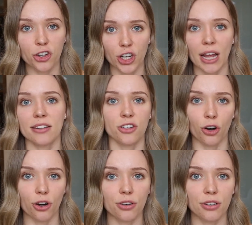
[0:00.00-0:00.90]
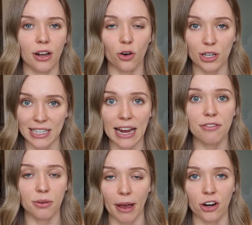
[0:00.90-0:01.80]
chance to earn or
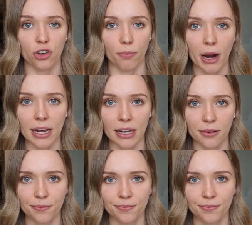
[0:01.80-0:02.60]
save some extra money.